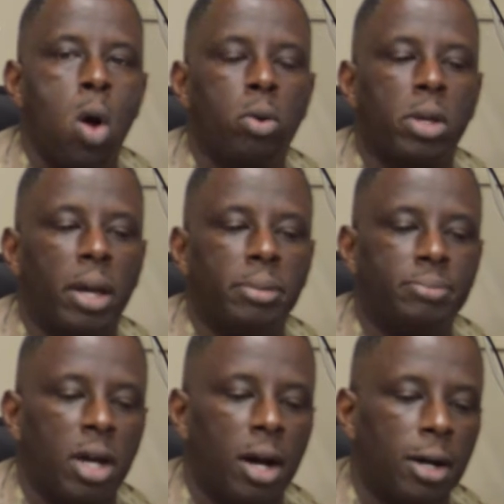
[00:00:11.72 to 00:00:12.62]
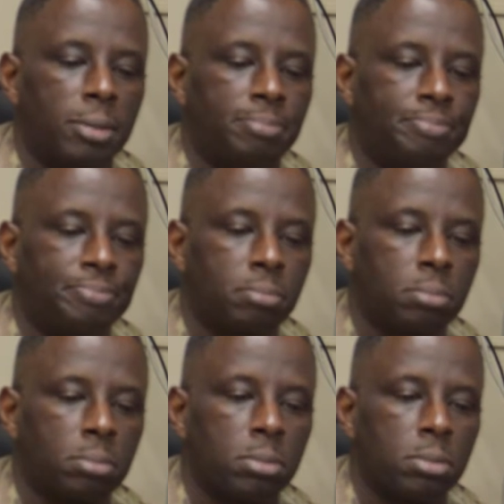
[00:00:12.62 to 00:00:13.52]
Okay. Um,
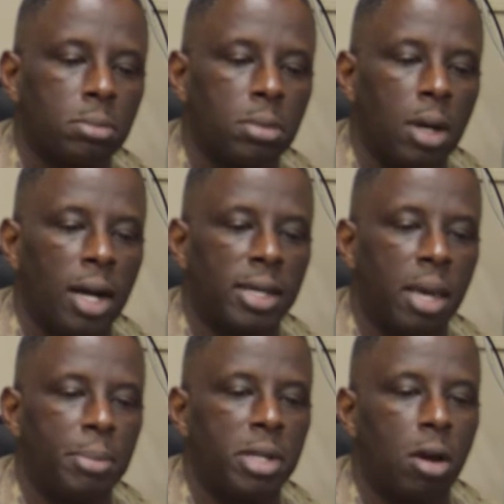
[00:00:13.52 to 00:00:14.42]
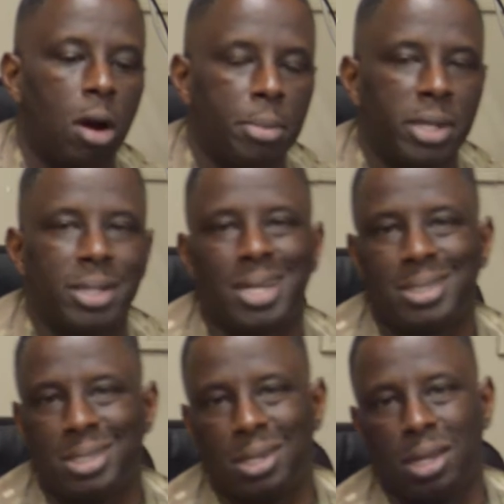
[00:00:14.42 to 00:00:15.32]
I came in the Army in
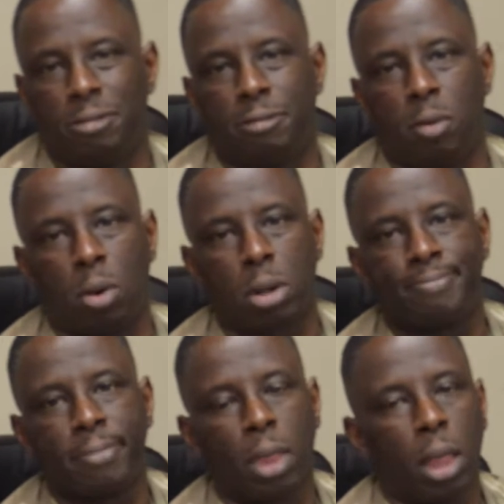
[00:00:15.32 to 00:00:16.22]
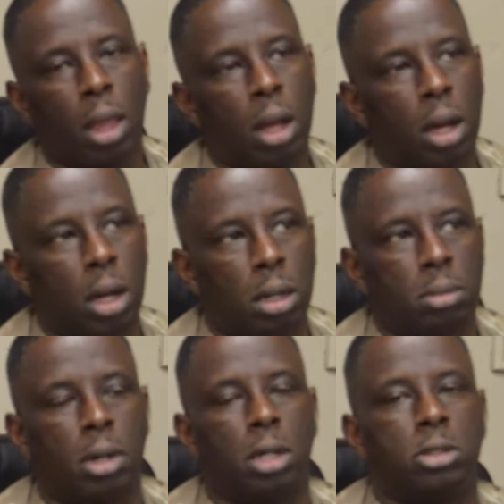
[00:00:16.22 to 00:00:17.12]
1984 uh,
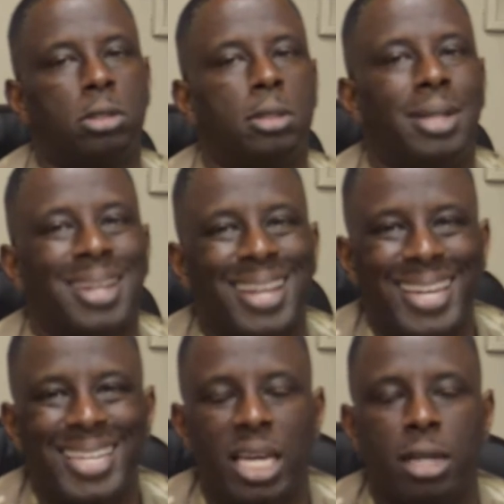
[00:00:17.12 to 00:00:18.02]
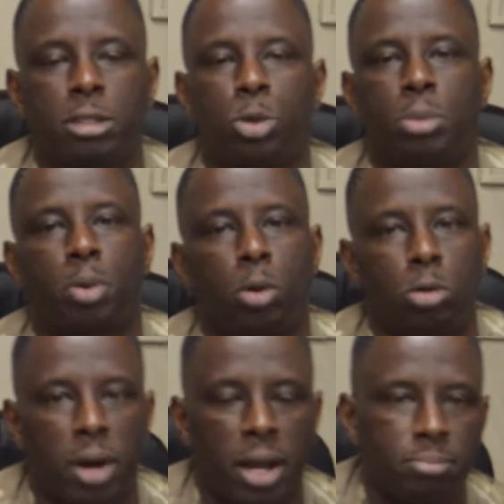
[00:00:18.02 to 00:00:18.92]
um, under the Delayed Entry
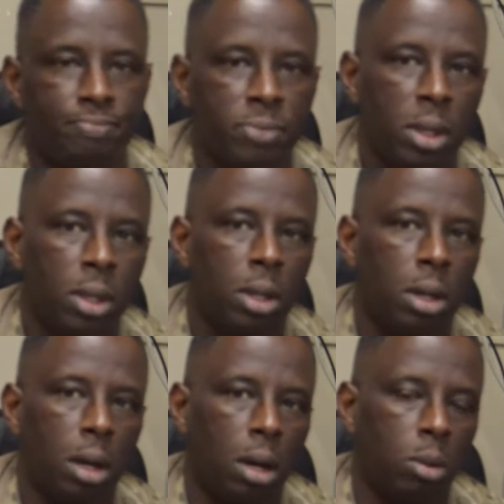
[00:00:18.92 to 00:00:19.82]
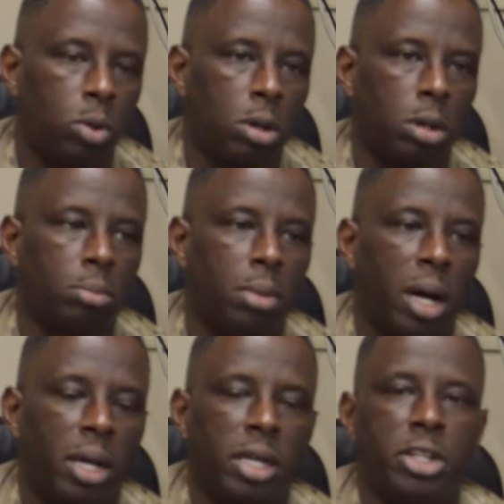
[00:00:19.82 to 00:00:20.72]
Program, uh, where
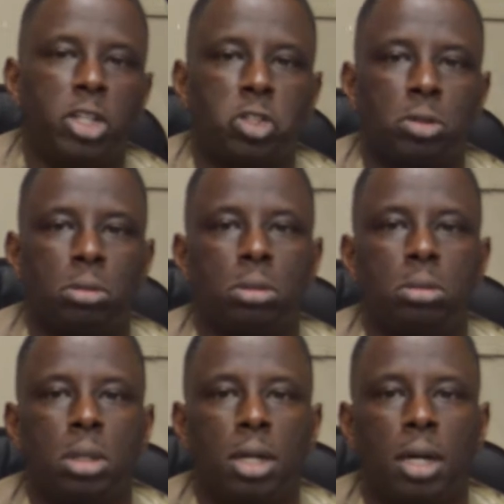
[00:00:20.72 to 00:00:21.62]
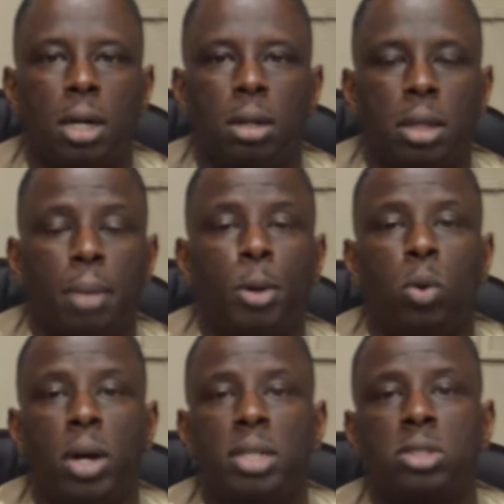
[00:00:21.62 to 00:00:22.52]
my initial uh,
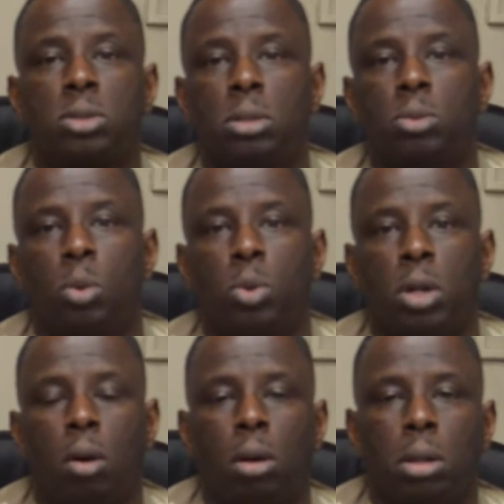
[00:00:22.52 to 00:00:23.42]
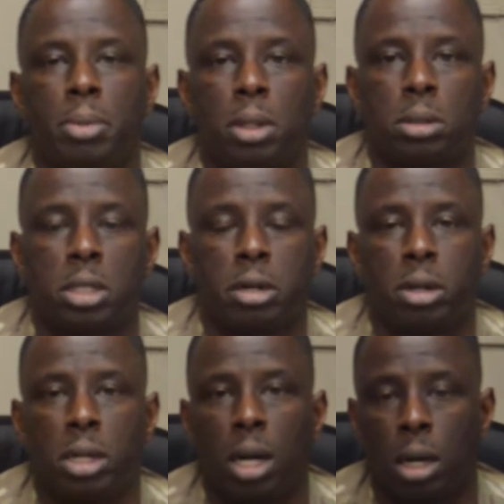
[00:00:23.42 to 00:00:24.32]
MOS, or what we call the
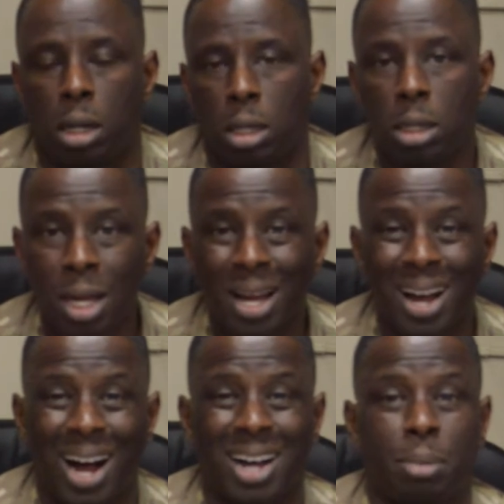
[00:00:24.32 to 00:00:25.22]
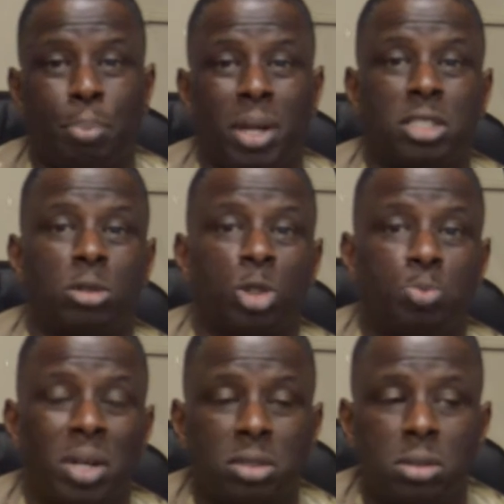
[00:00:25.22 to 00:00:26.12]
military uh, occupational
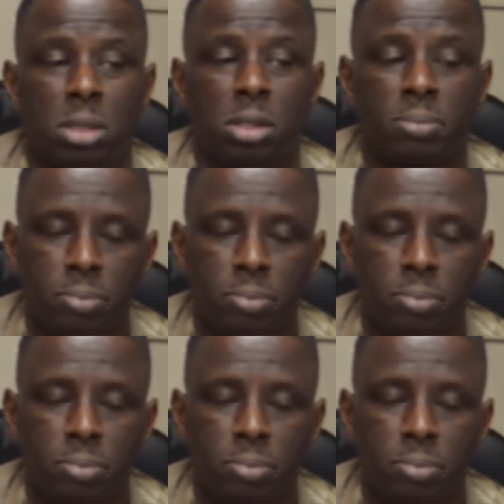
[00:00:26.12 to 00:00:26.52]
specialty,